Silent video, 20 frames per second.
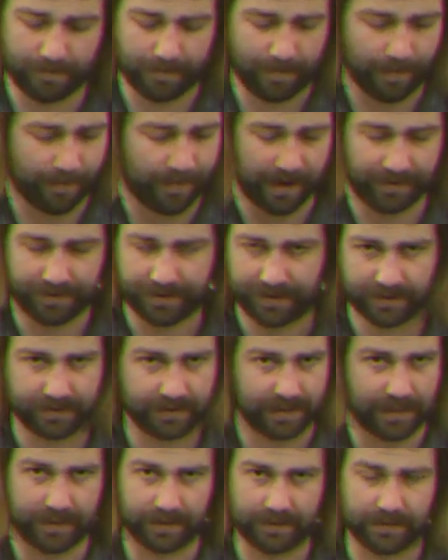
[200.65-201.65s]
about this
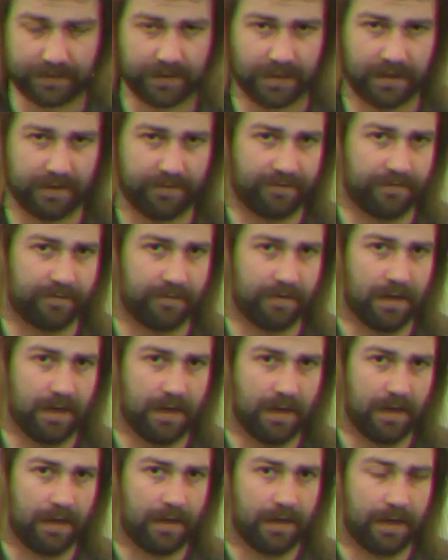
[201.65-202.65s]
kind of stuff
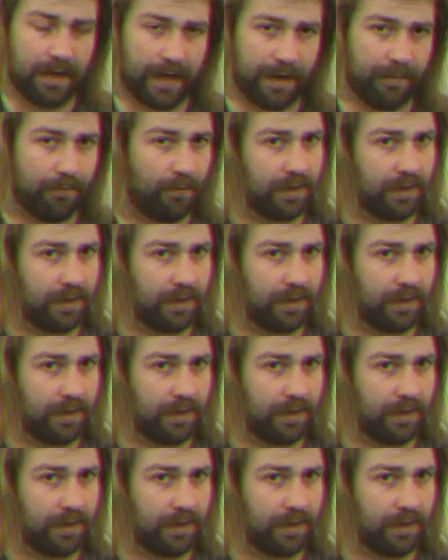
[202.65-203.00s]
and